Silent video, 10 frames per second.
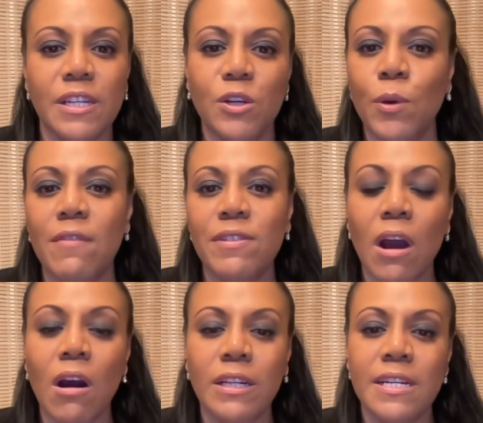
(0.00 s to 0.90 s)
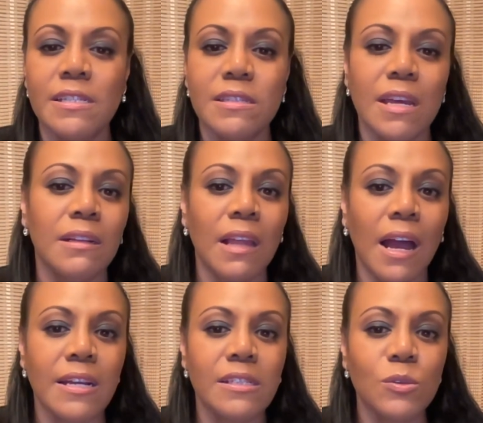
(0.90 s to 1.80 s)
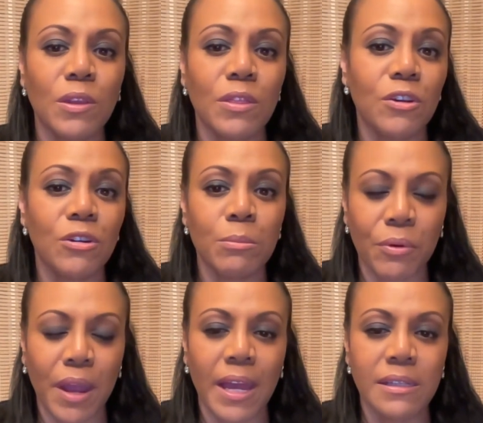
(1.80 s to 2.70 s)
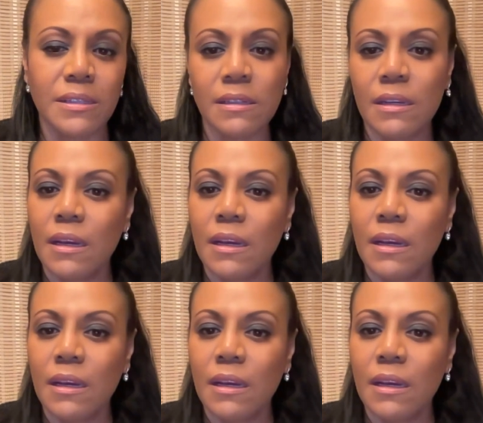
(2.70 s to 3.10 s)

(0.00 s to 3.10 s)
who have an audience that aligns with your brand,